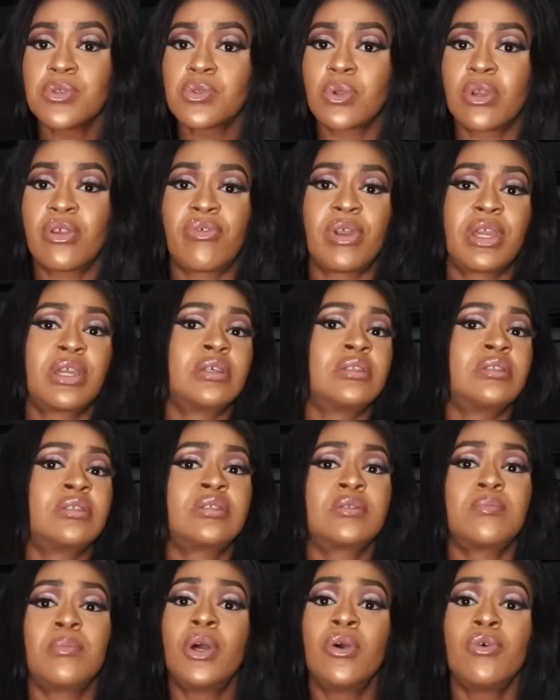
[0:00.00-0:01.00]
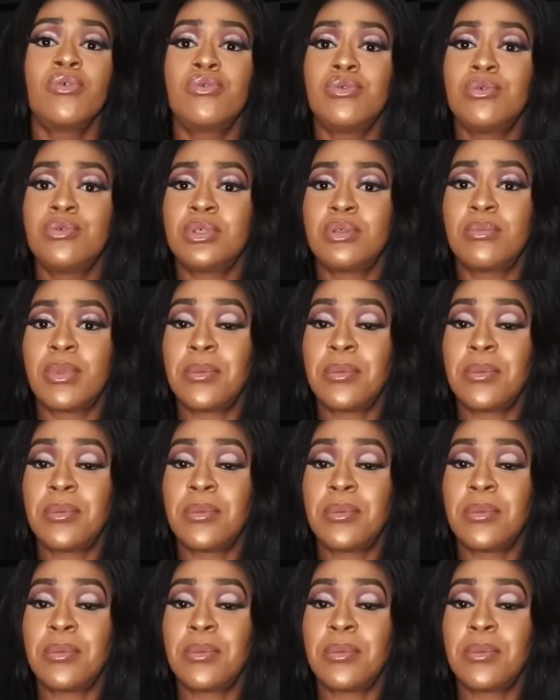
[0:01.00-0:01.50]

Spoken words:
or if I can smell food in my